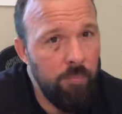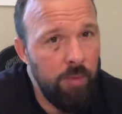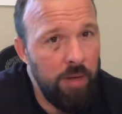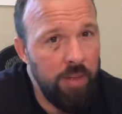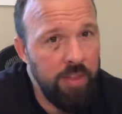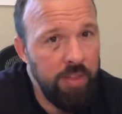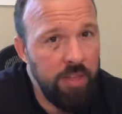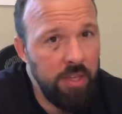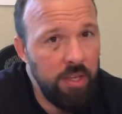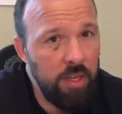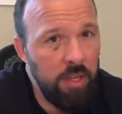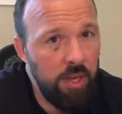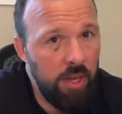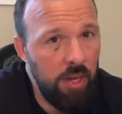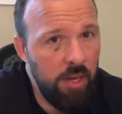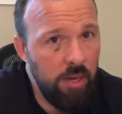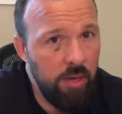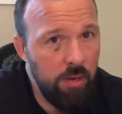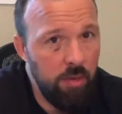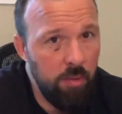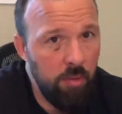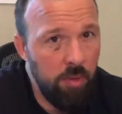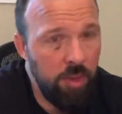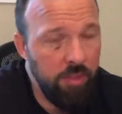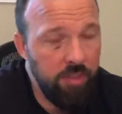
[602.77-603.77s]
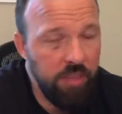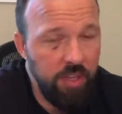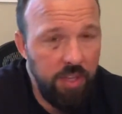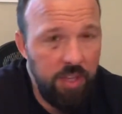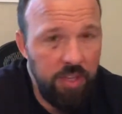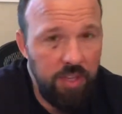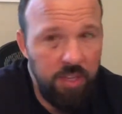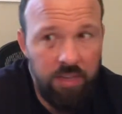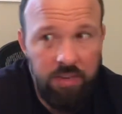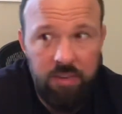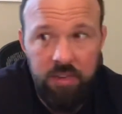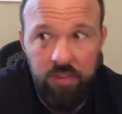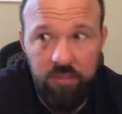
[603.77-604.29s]
I think I
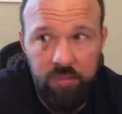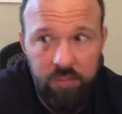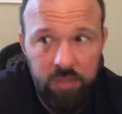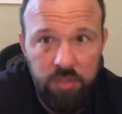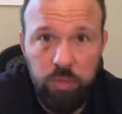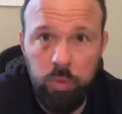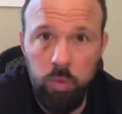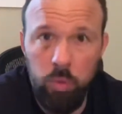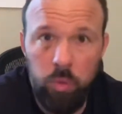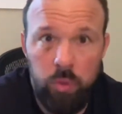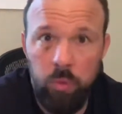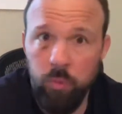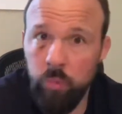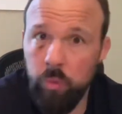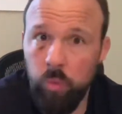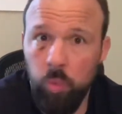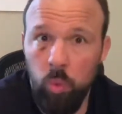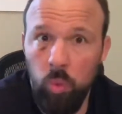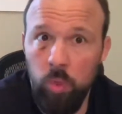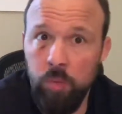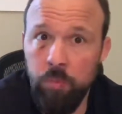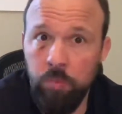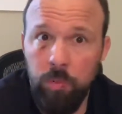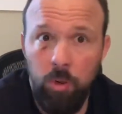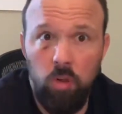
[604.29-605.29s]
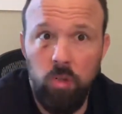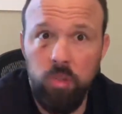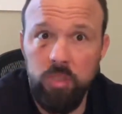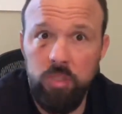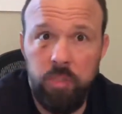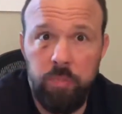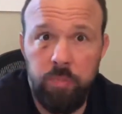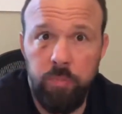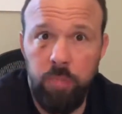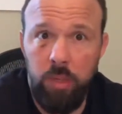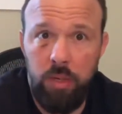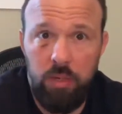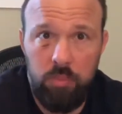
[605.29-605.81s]
think individually we both
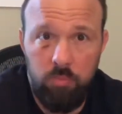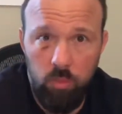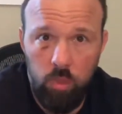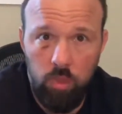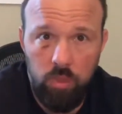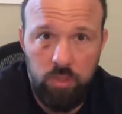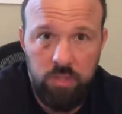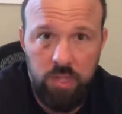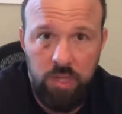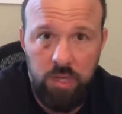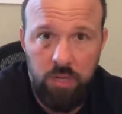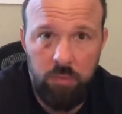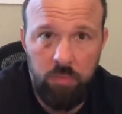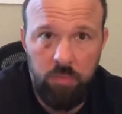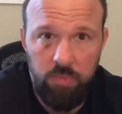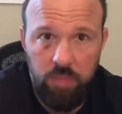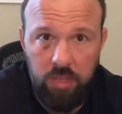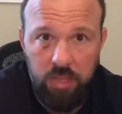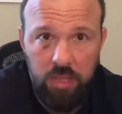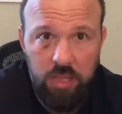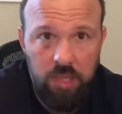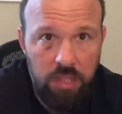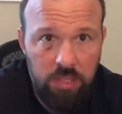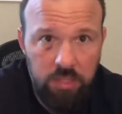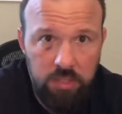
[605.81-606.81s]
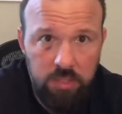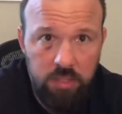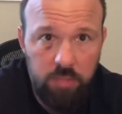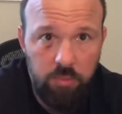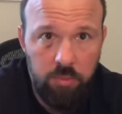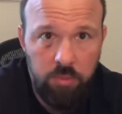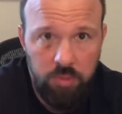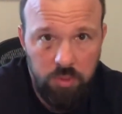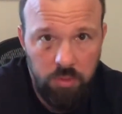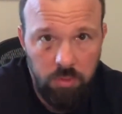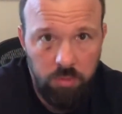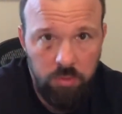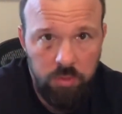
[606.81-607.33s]
spend more time with the kids than
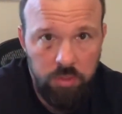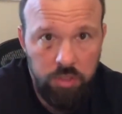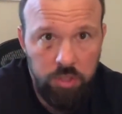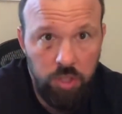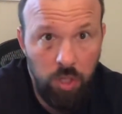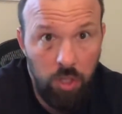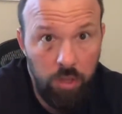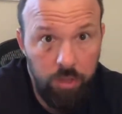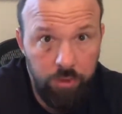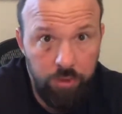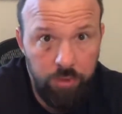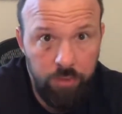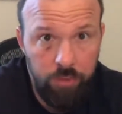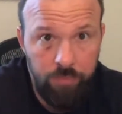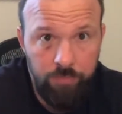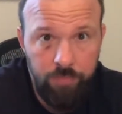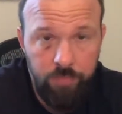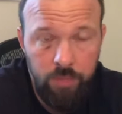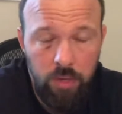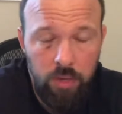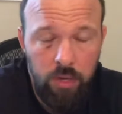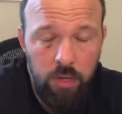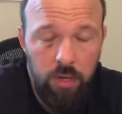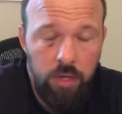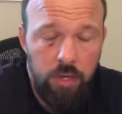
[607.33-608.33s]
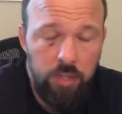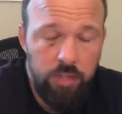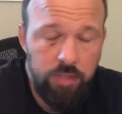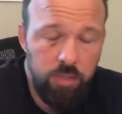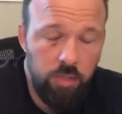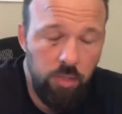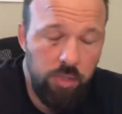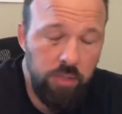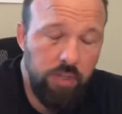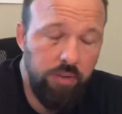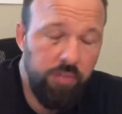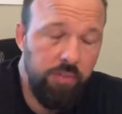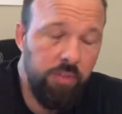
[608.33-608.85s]
we do each other,
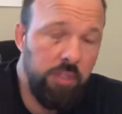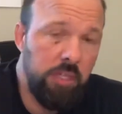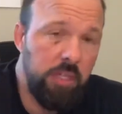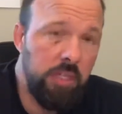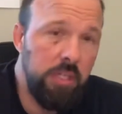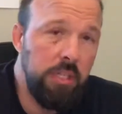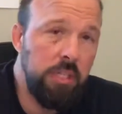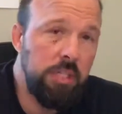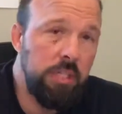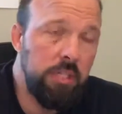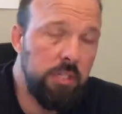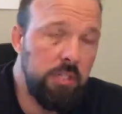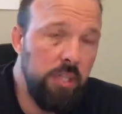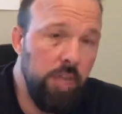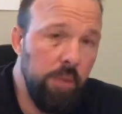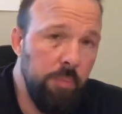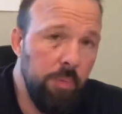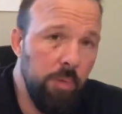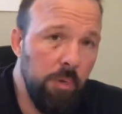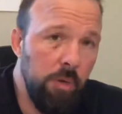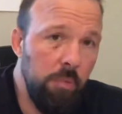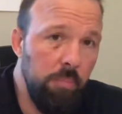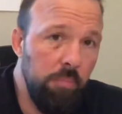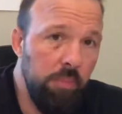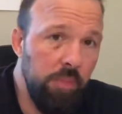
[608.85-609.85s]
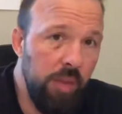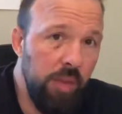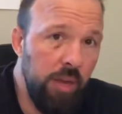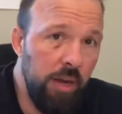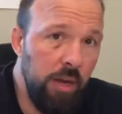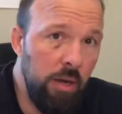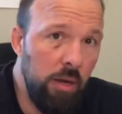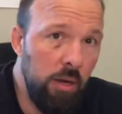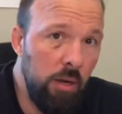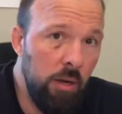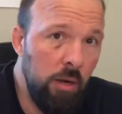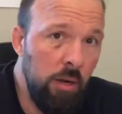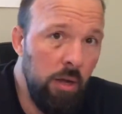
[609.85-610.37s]
so I definitely need to step it up
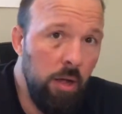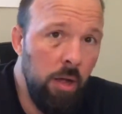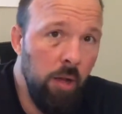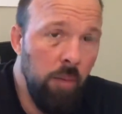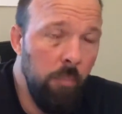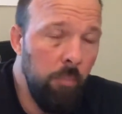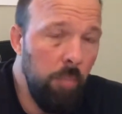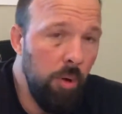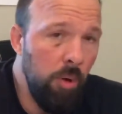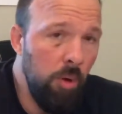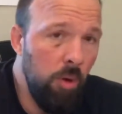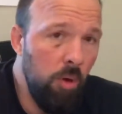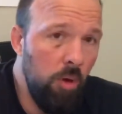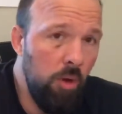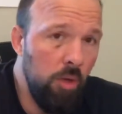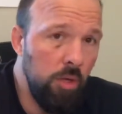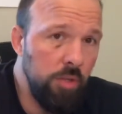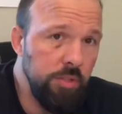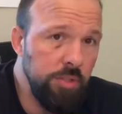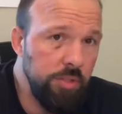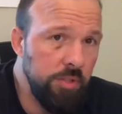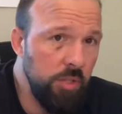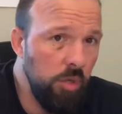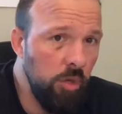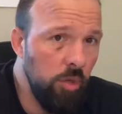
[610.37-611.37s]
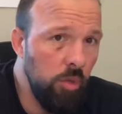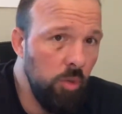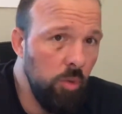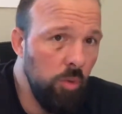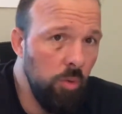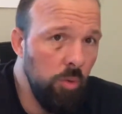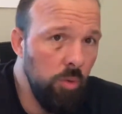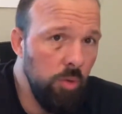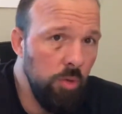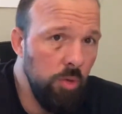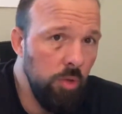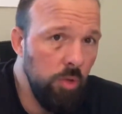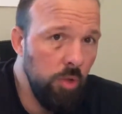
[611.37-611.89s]
there, but
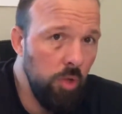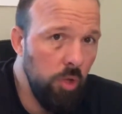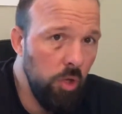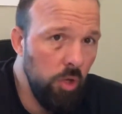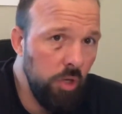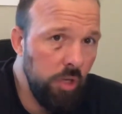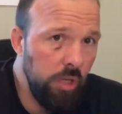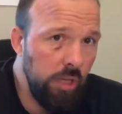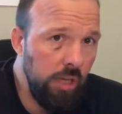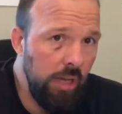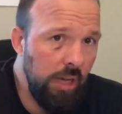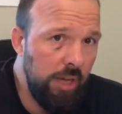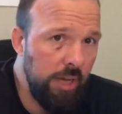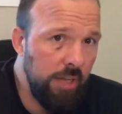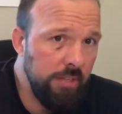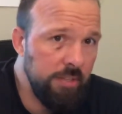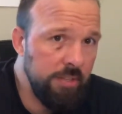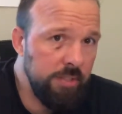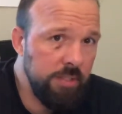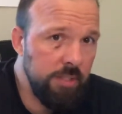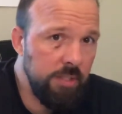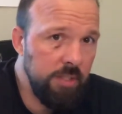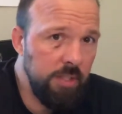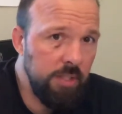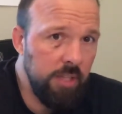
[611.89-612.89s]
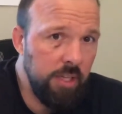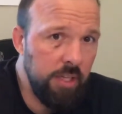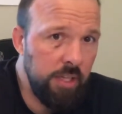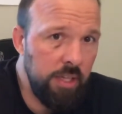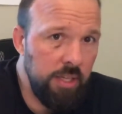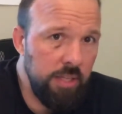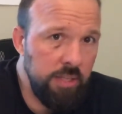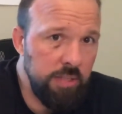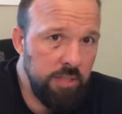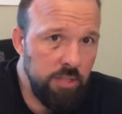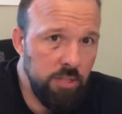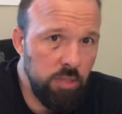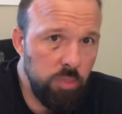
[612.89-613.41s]
also look at the
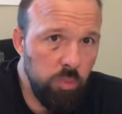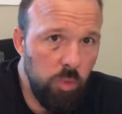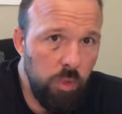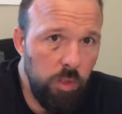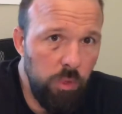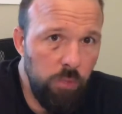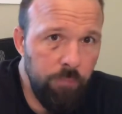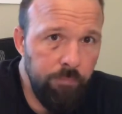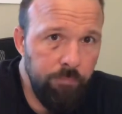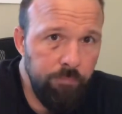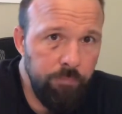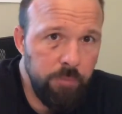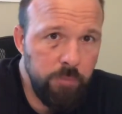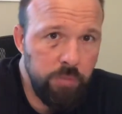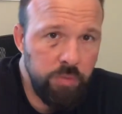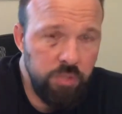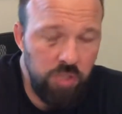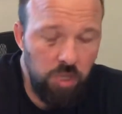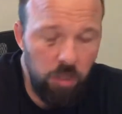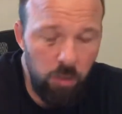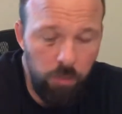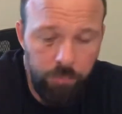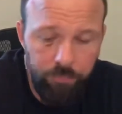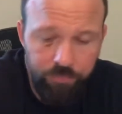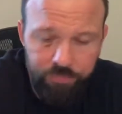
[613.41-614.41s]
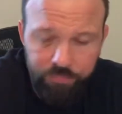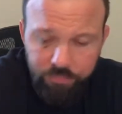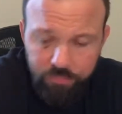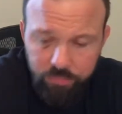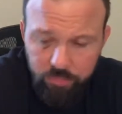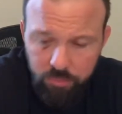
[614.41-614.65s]
kids as well. So,